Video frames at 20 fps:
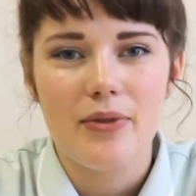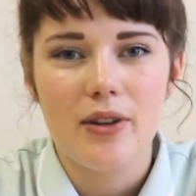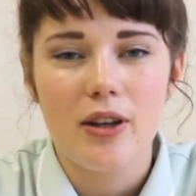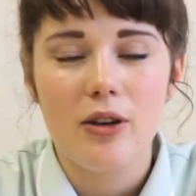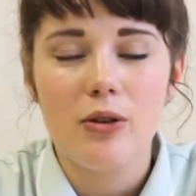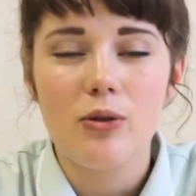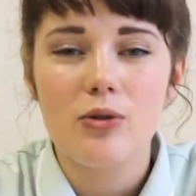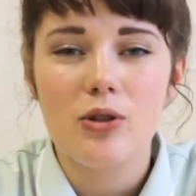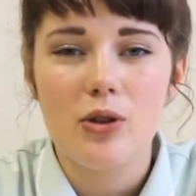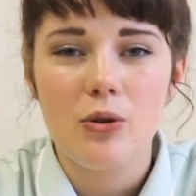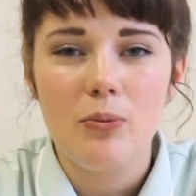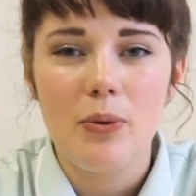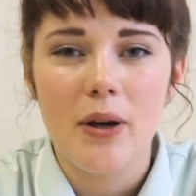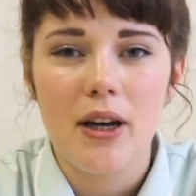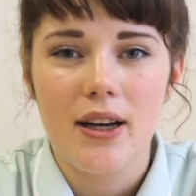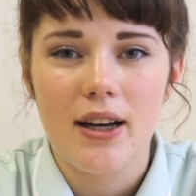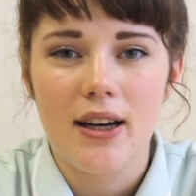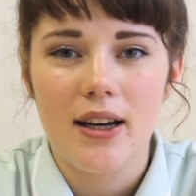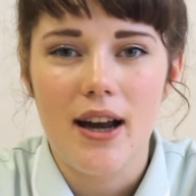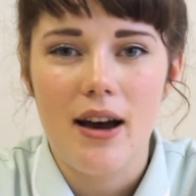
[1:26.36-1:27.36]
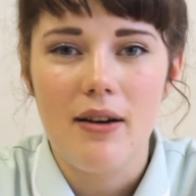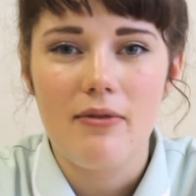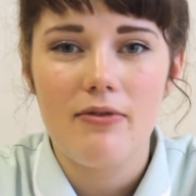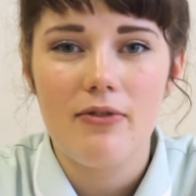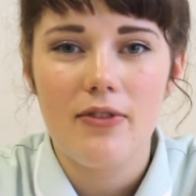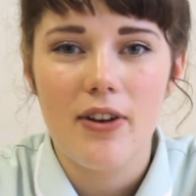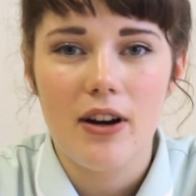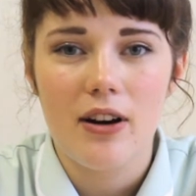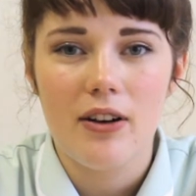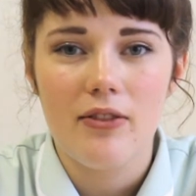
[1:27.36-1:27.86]
You do pick it up
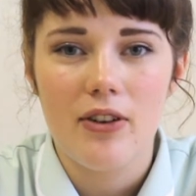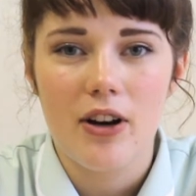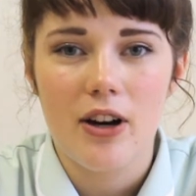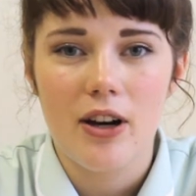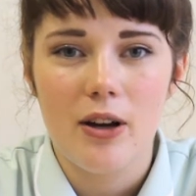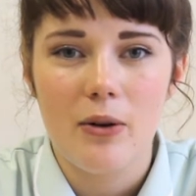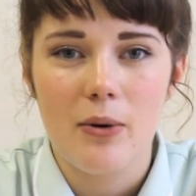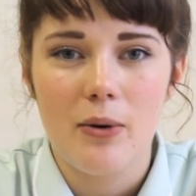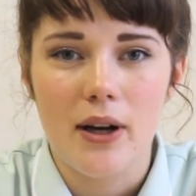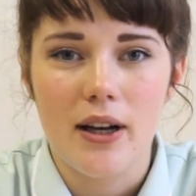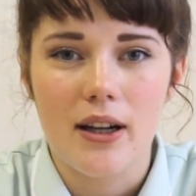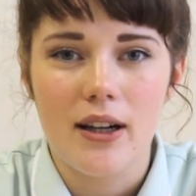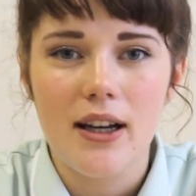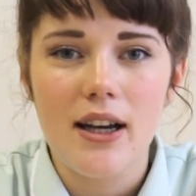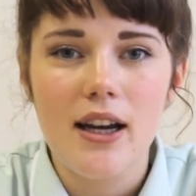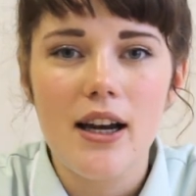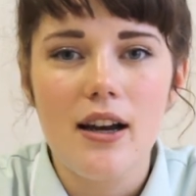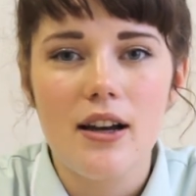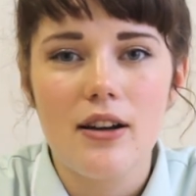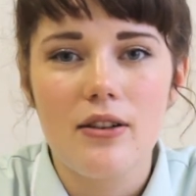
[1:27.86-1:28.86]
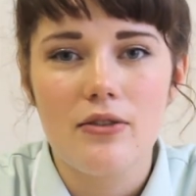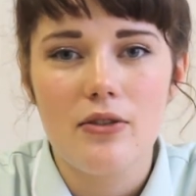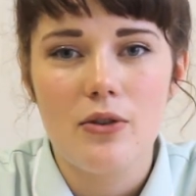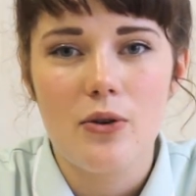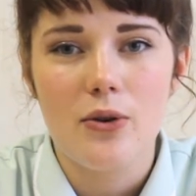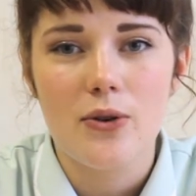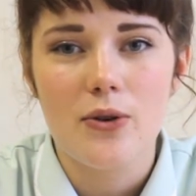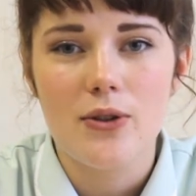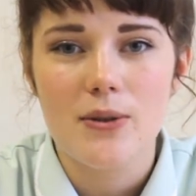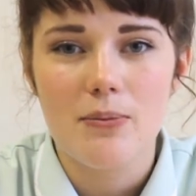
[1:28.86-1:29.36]
very, very quickly, and of
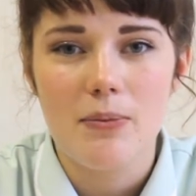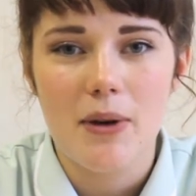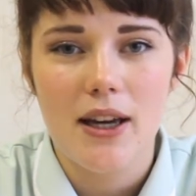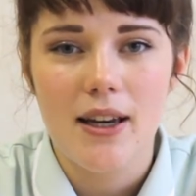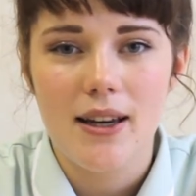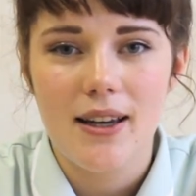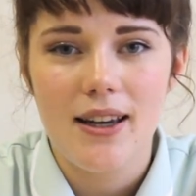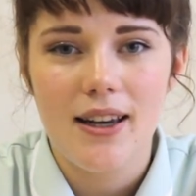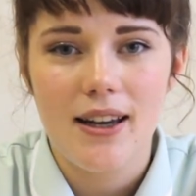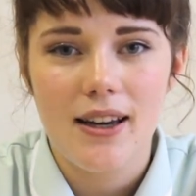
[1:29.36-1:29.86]
course being